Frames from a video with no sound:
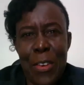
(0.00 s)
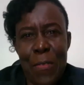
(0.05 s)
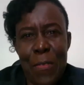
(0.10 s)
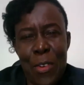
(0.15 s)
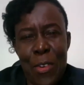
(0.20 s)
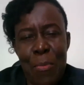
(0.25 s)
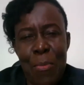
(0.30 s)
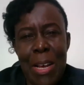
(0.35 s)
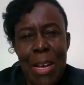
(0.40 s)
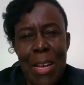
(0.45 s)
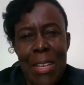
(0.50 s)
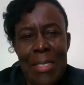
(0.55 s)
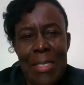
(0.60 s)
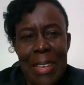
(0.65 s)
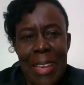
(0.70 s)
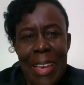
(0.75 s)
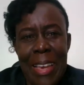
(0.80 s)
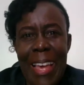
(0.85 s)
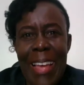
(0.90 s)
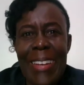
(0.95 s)
you very much,
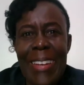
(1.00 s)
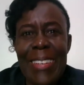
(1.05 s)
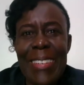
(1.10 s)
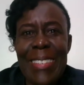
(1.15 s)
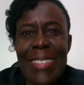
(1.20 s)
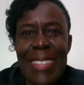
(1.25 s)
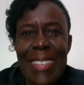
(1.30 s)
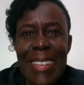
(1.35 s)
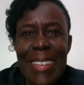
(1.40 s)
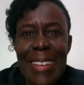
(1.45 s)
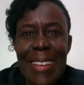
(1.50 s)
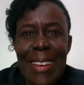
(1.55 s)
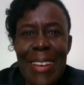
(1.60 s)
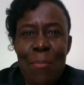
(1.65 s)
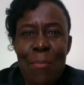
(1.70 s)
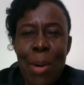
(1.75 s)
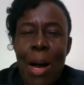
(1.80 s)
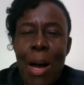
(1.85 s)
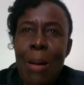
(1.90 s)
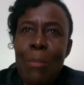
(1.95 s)
Anne.
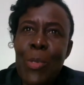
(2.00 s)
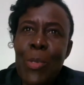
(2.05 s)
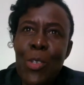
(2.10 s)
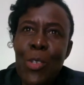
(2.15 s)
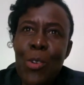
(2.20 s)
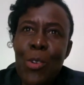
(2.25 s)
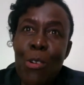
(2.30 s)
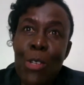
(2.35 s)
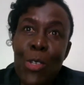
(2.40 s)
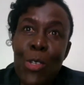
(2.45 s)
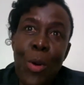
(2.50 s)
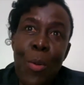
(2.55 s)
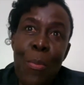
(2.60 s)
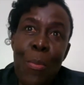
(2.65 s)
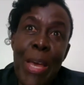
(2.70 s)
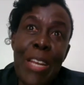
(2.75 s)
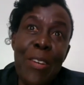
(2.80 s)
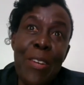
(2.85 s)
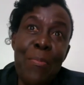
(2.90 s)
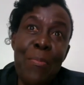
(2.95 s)
Perhaps you also
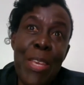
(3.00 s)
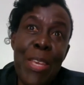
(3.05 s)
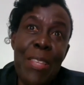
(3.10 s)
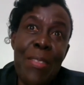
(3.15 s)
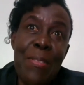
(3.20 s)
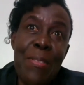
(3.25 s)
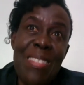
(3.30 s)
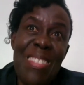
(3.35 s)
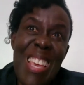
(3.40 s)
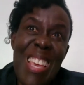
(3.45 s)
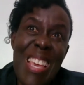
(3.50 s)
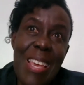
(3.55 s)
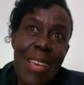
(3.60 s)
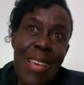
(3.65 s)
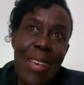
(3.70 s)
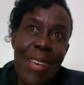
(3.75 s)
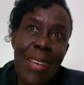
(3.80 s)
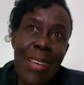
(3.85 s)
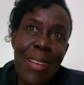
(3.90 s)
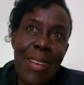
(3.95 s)
made me
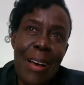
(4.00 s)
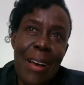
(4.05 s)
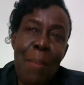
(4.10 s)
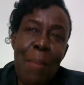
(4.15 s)
think